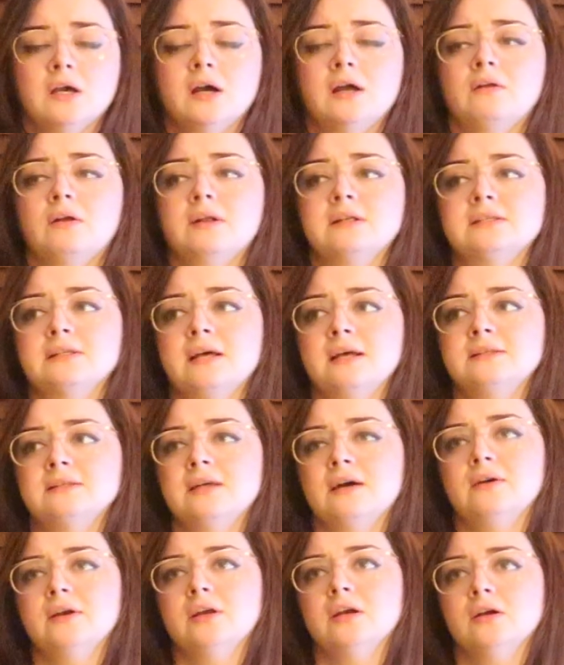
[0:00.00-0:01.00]
Got a lot of signs
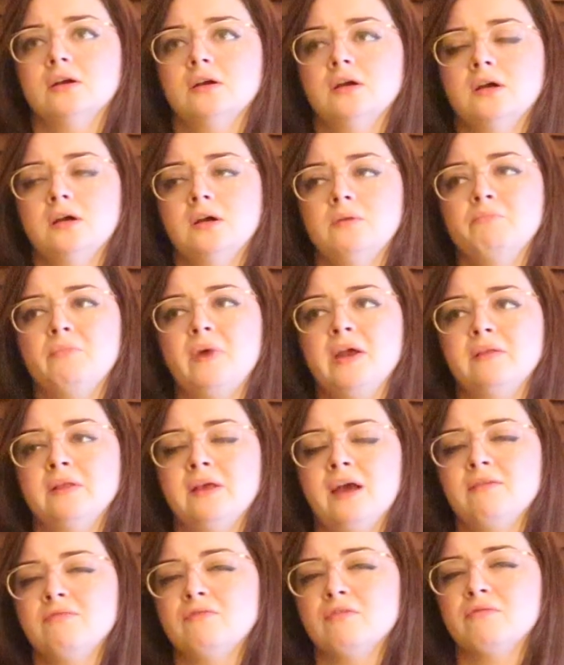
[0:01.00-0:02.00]
out here.
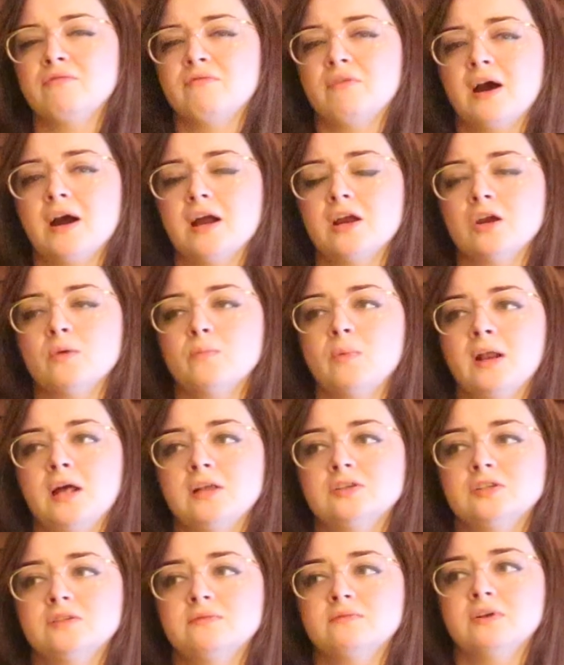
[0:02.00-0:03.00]
Mainly I feel fire, but
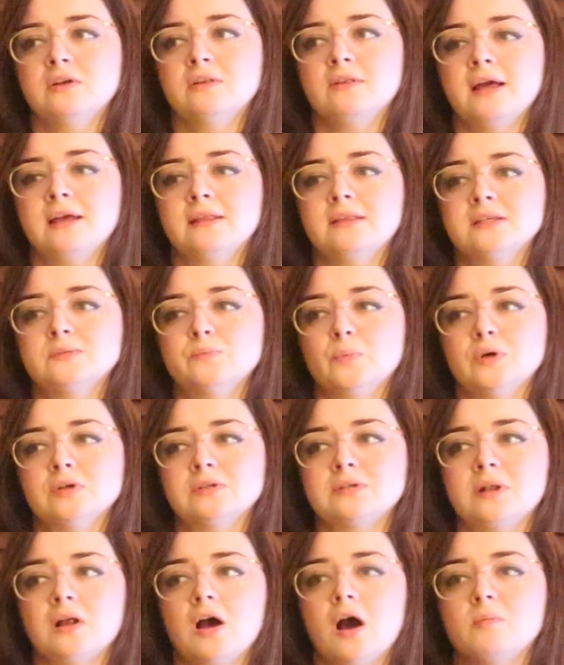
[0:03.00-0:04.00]
I just feel like this
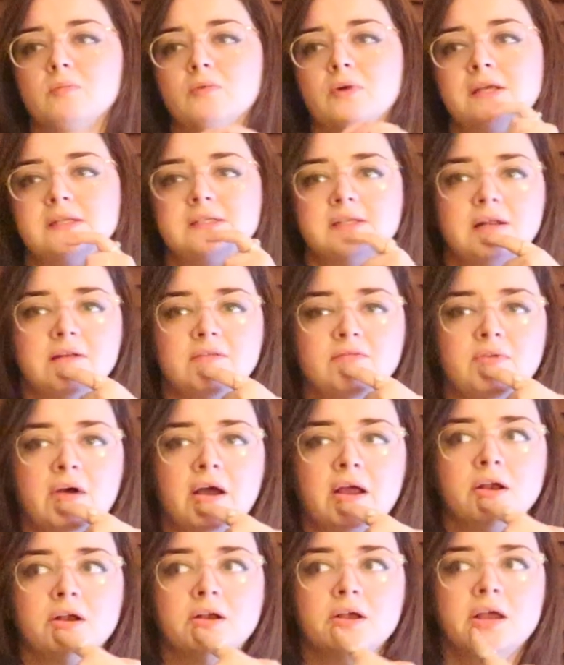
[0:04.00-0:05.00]
person operates out of
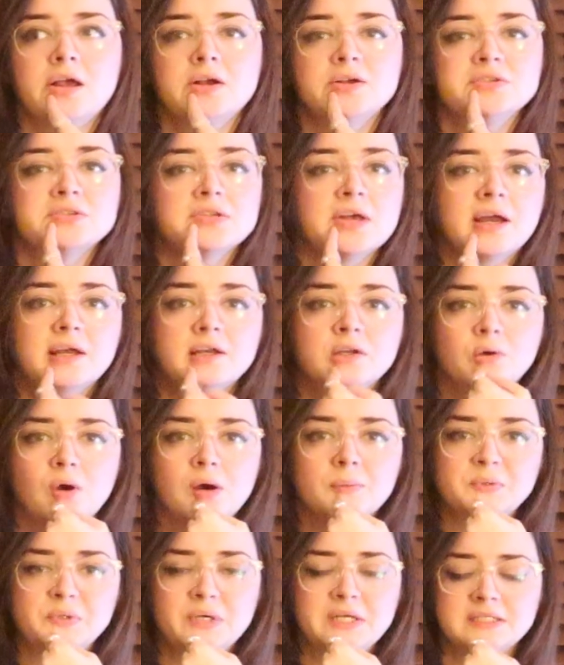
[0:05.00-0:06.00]
fire. Air sign who
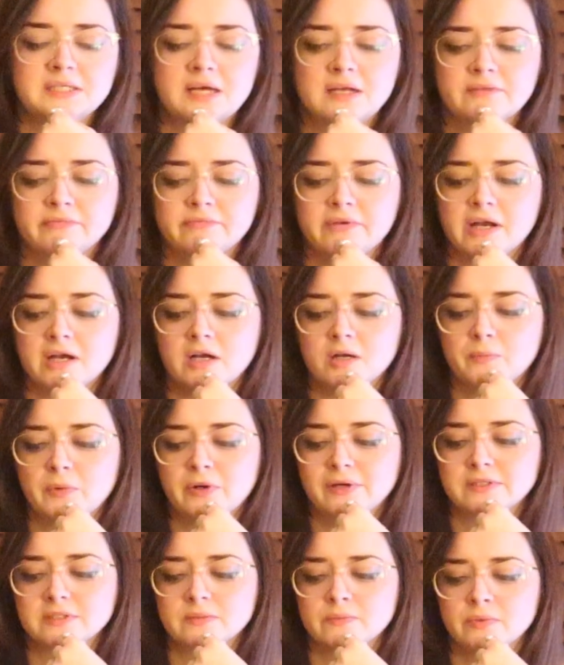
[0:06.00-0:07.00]
operates out of fire,
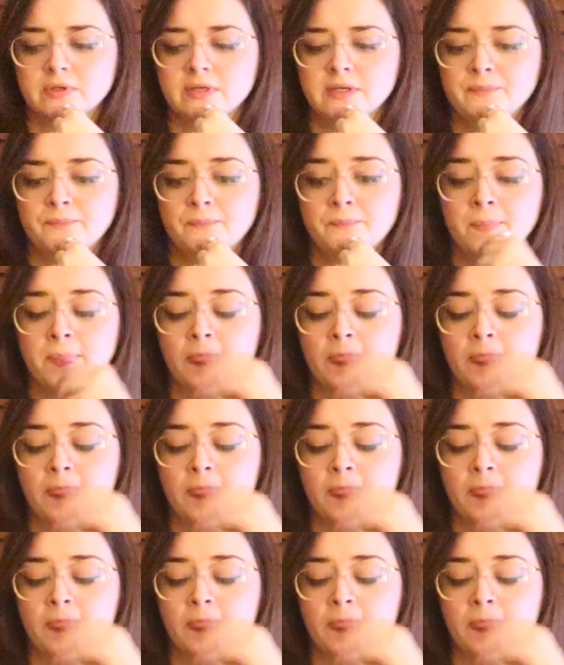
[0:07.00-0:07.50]
possibly.